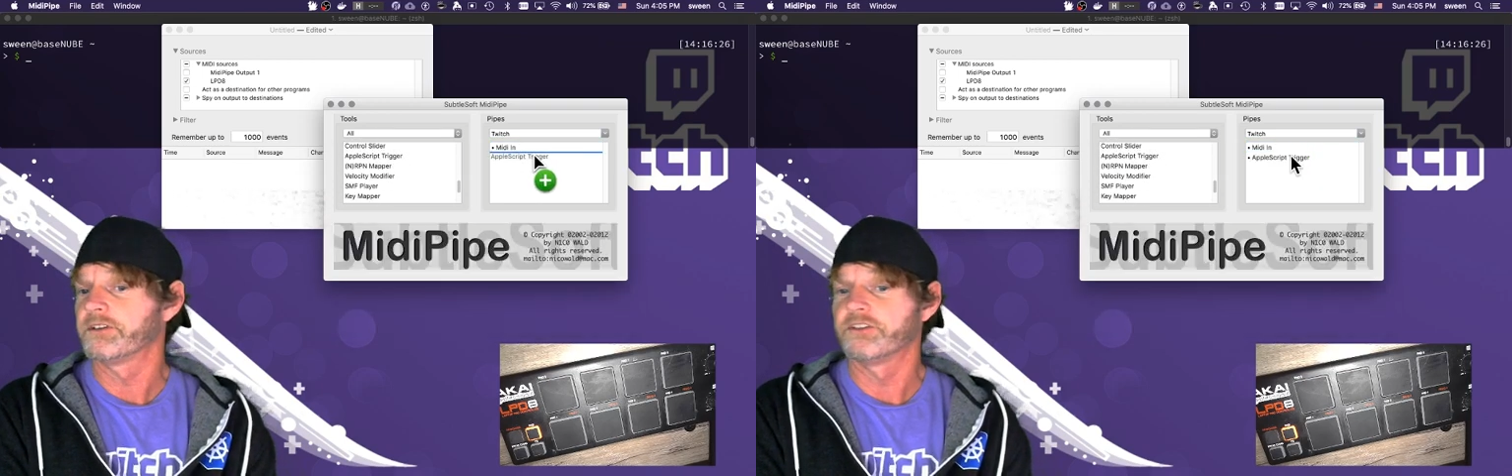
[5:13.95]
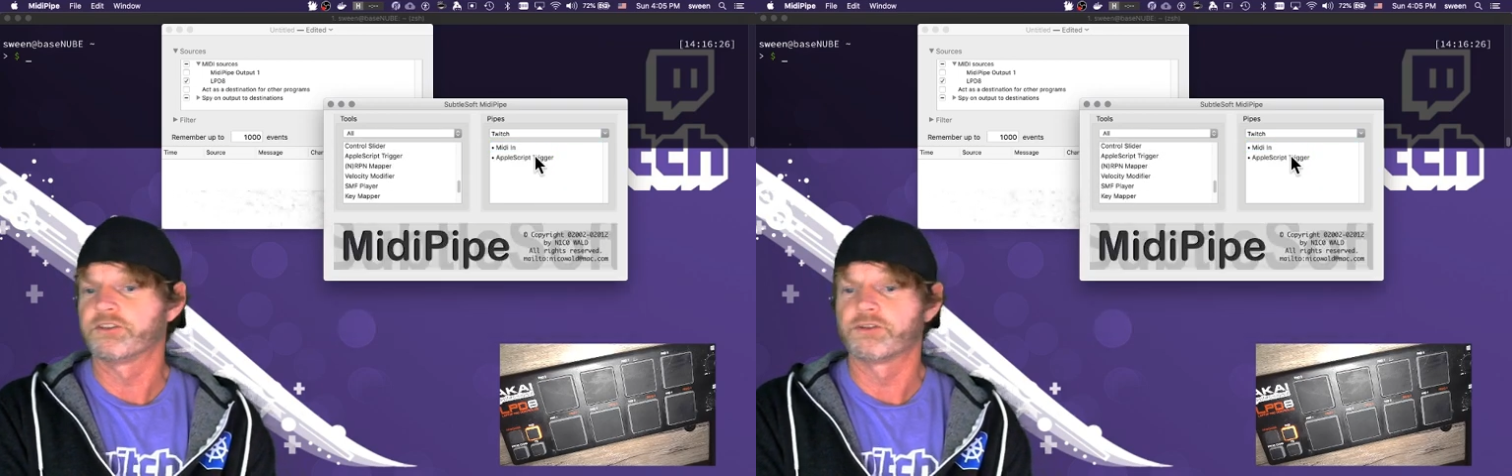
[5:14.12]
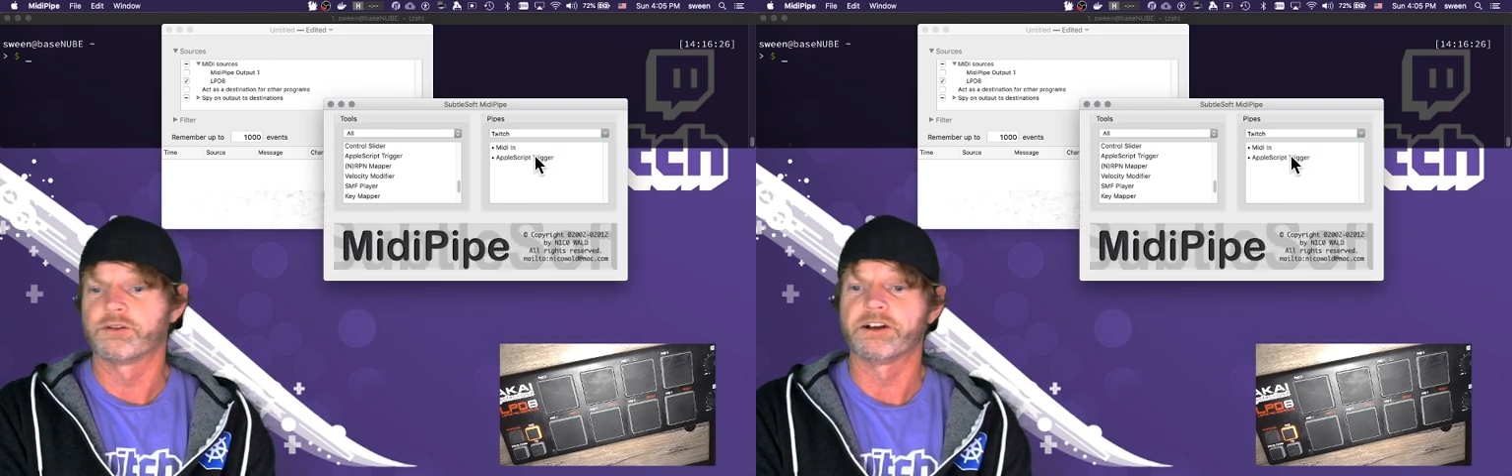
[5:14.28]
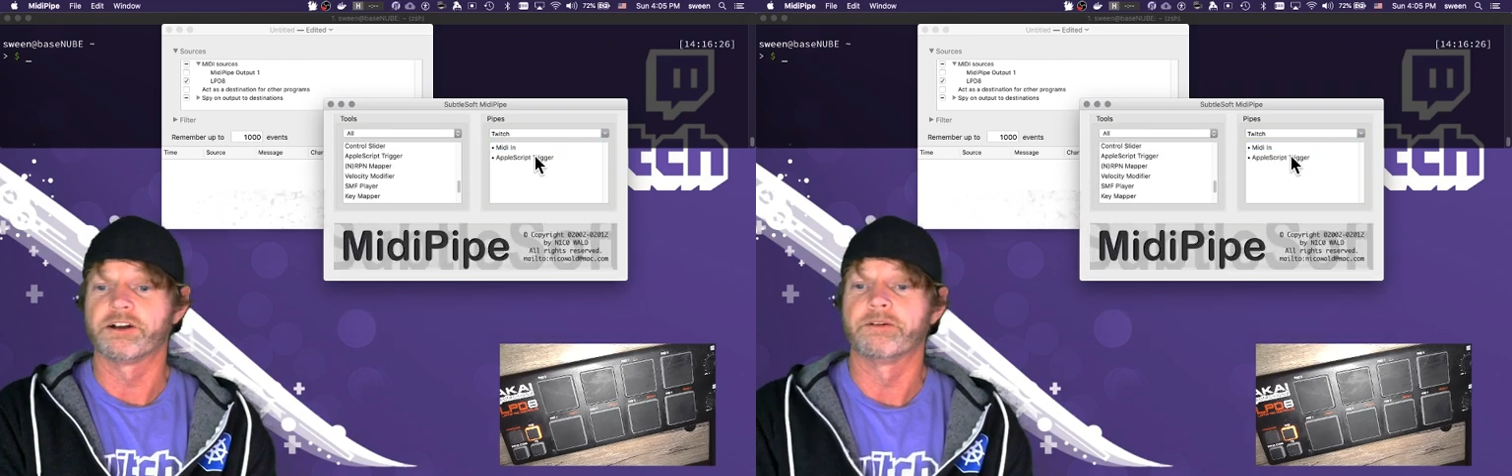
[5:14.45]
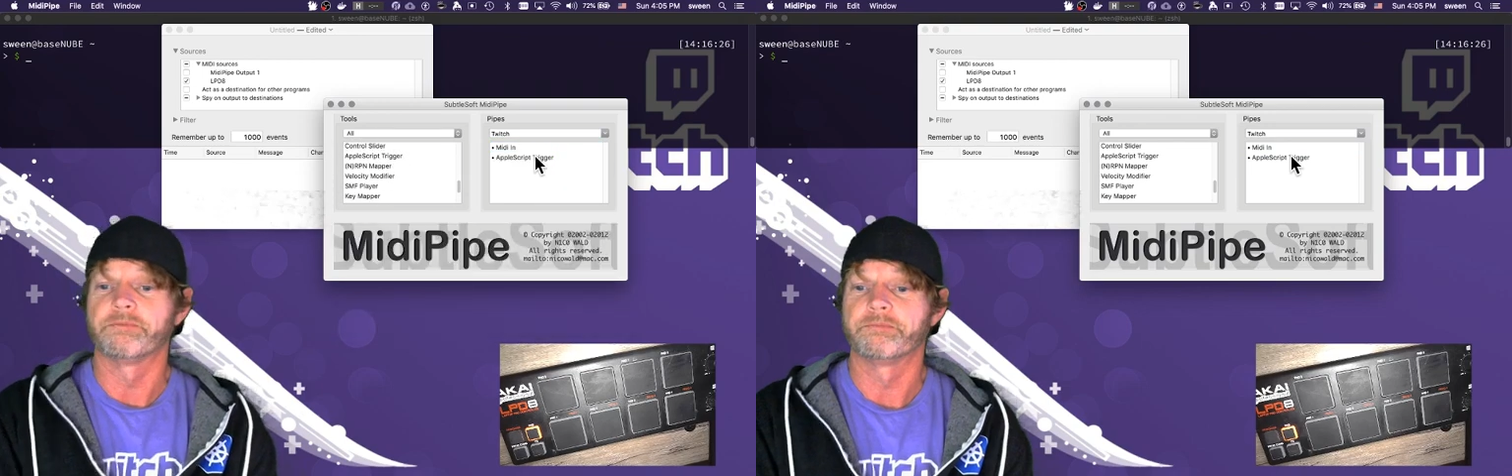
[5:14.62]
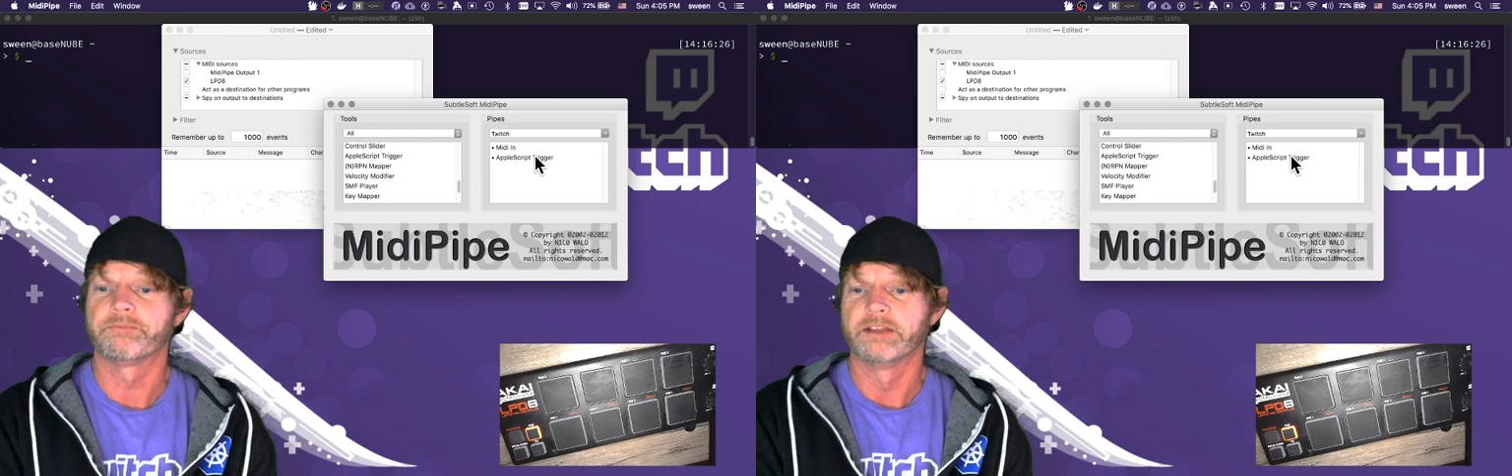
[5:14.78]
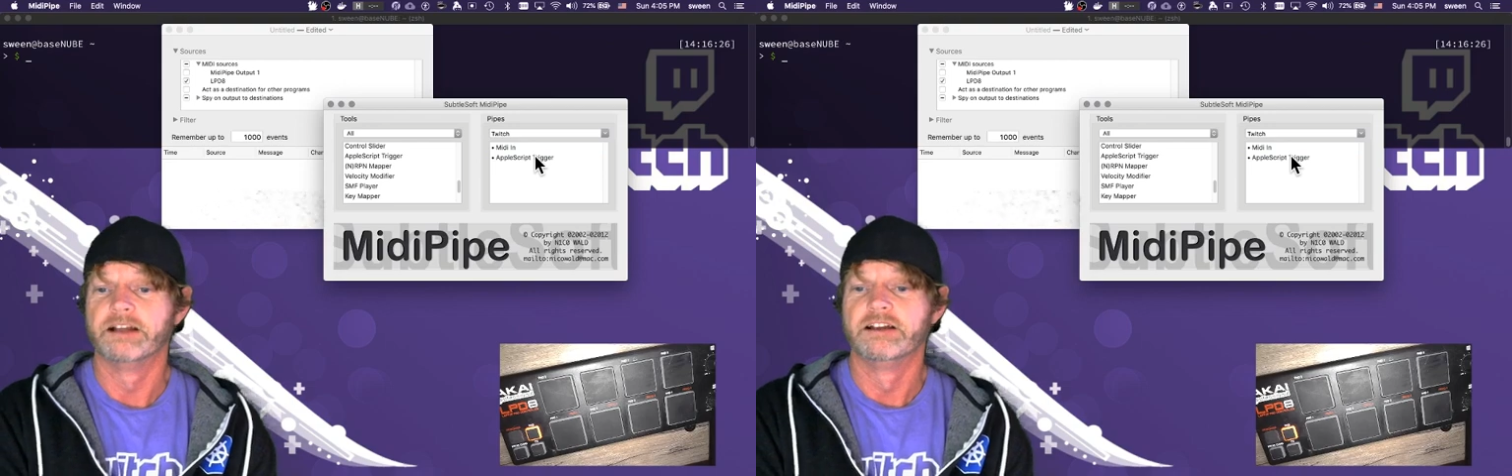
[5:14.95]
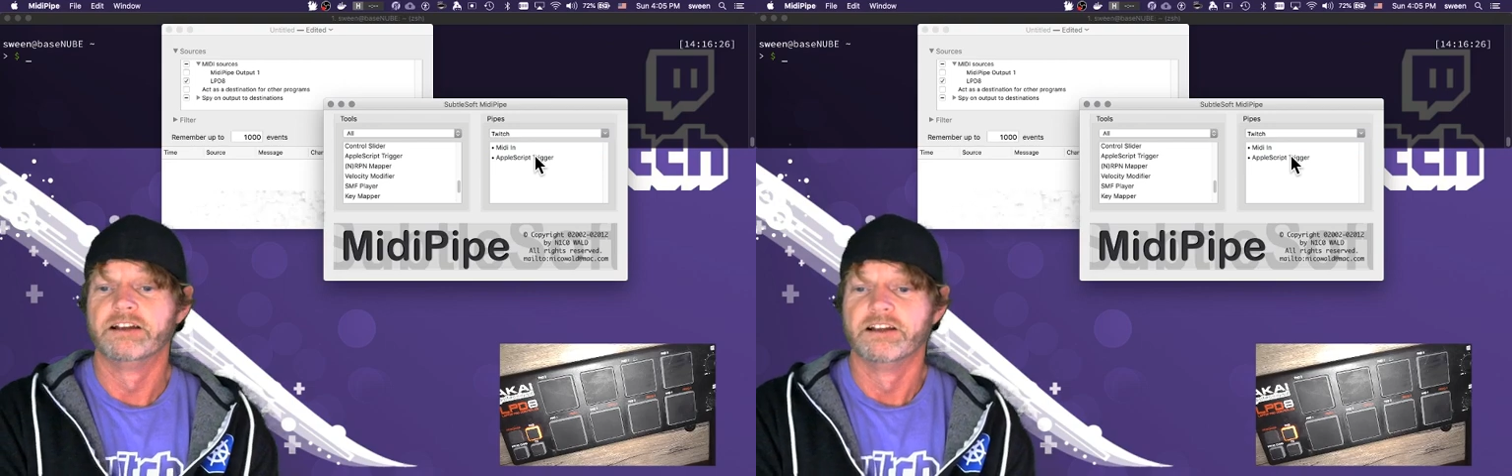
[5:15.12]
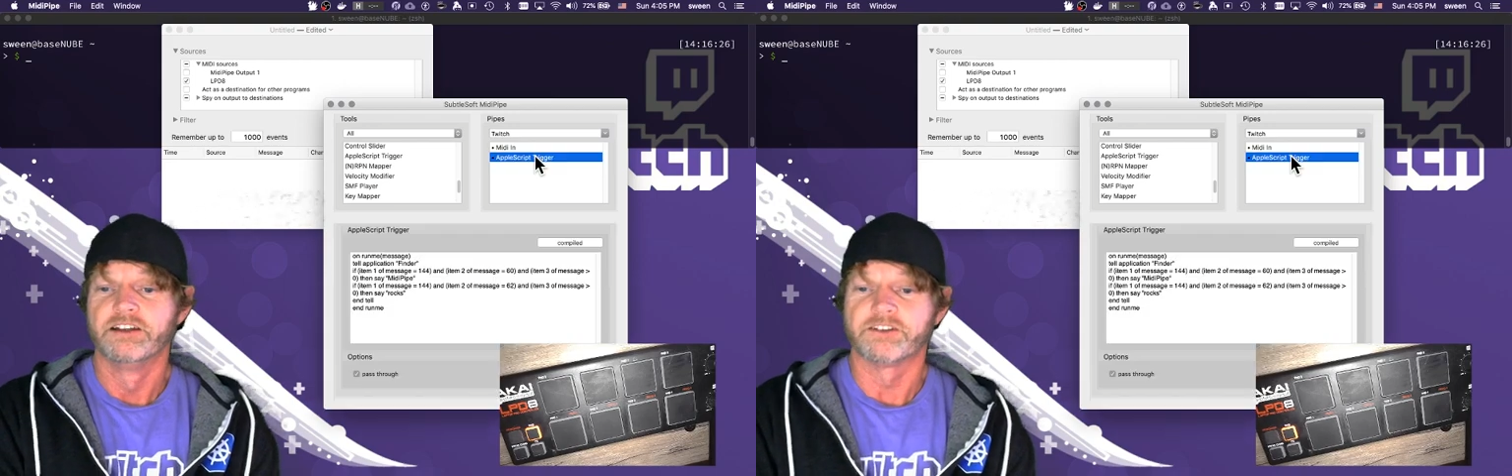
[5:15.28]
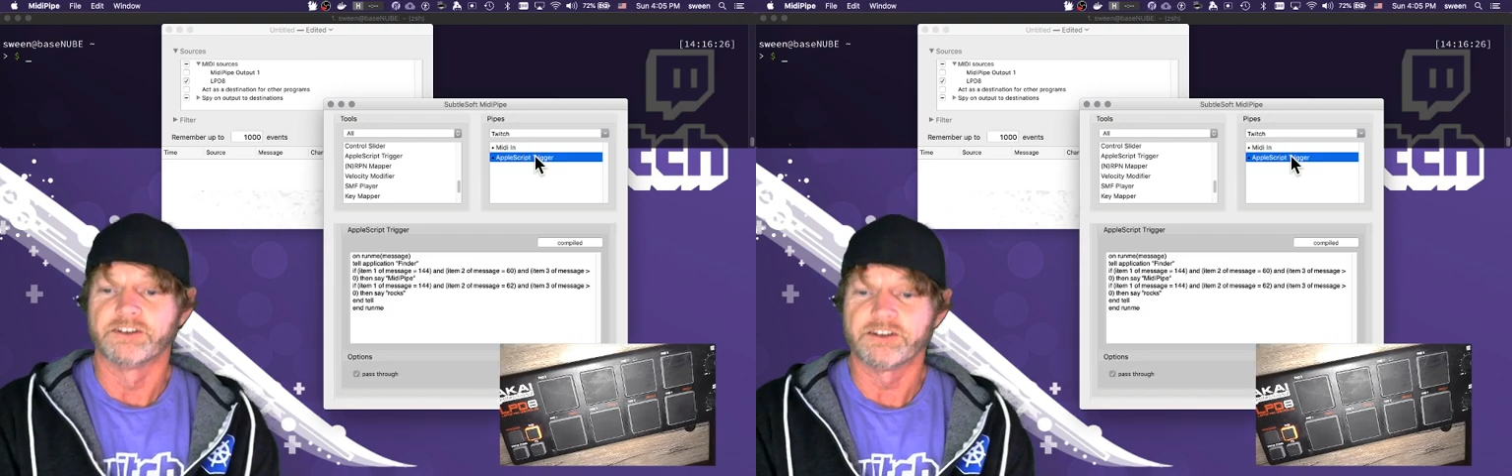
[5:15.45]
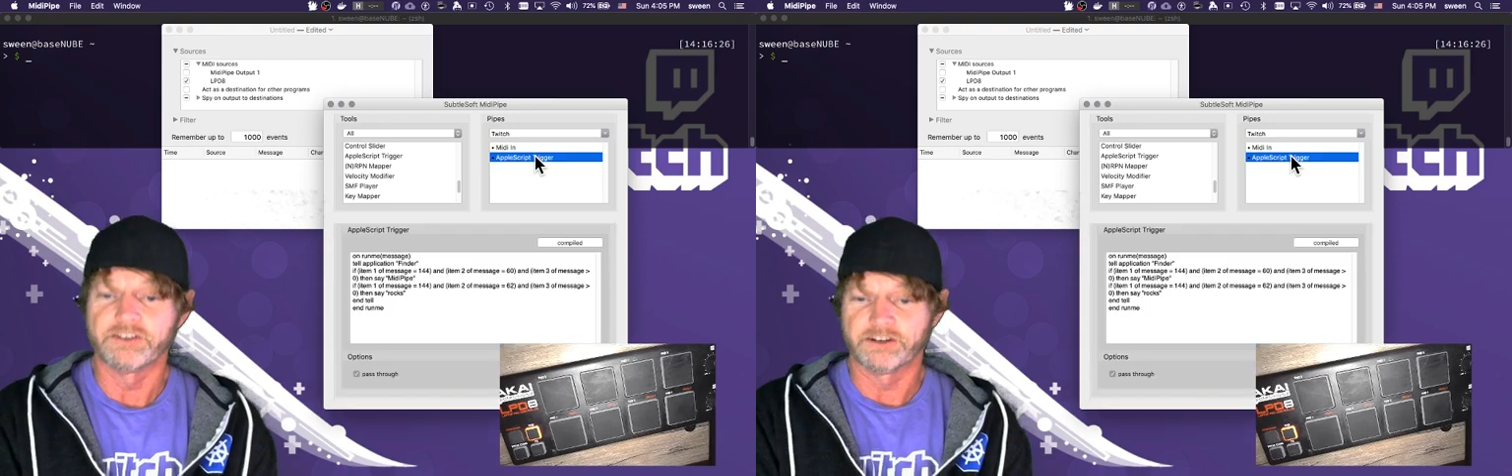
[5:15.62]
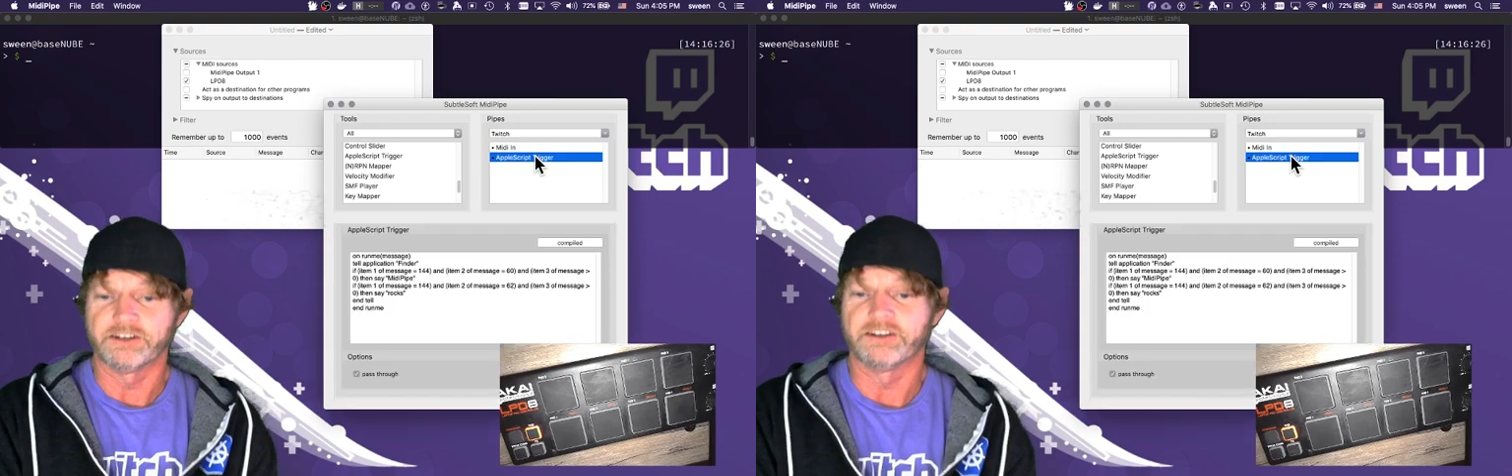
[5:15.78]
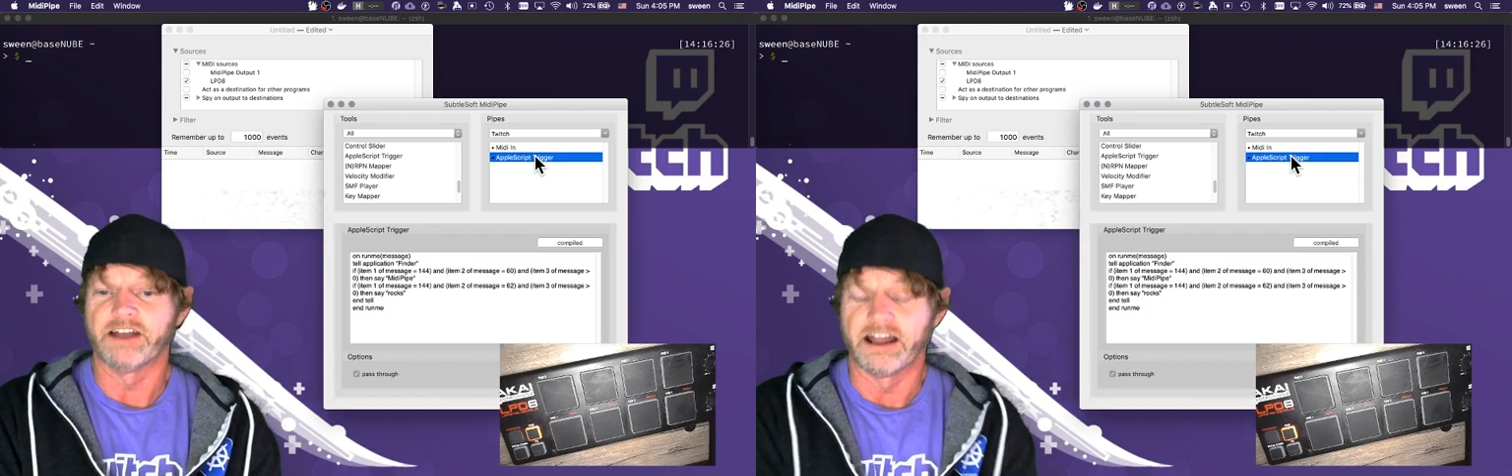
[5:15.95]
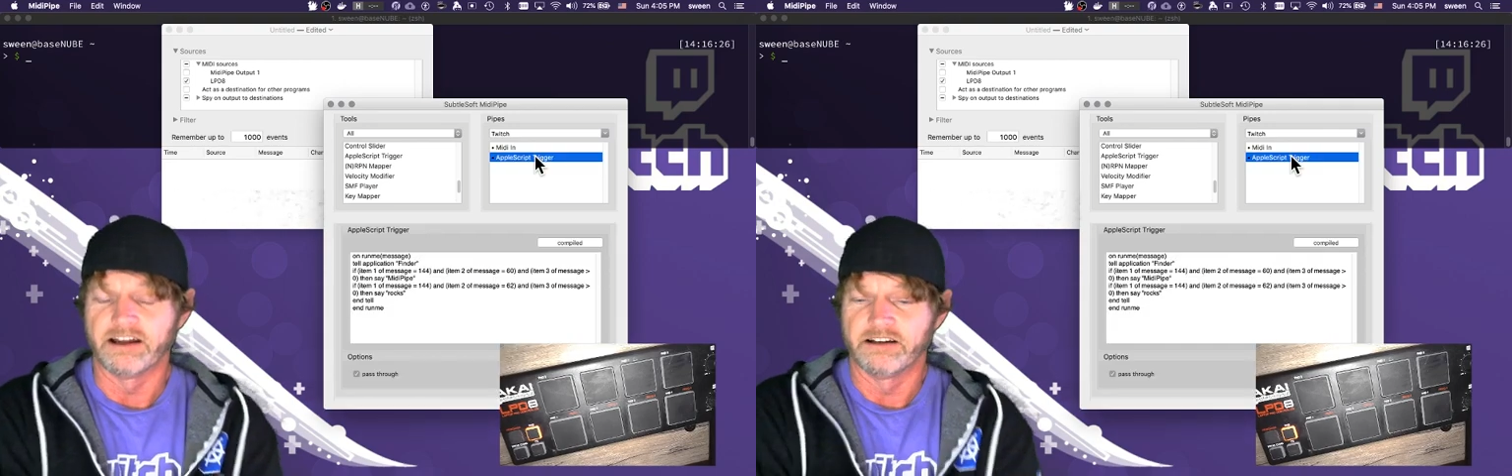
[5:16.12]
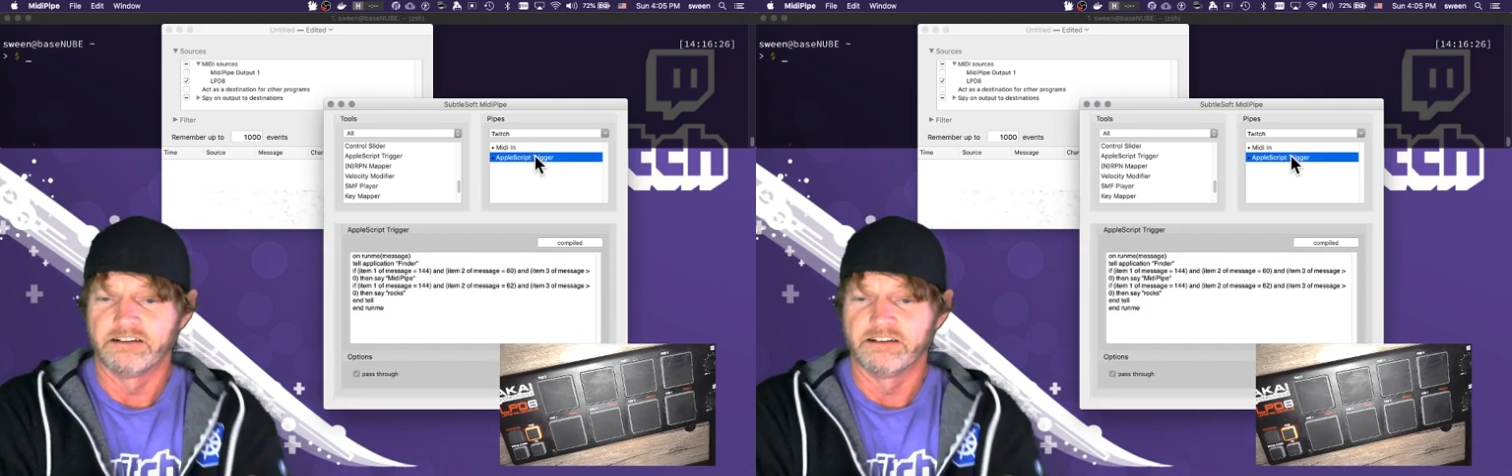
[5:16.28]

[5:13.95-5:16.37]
trigger. So let's look at that.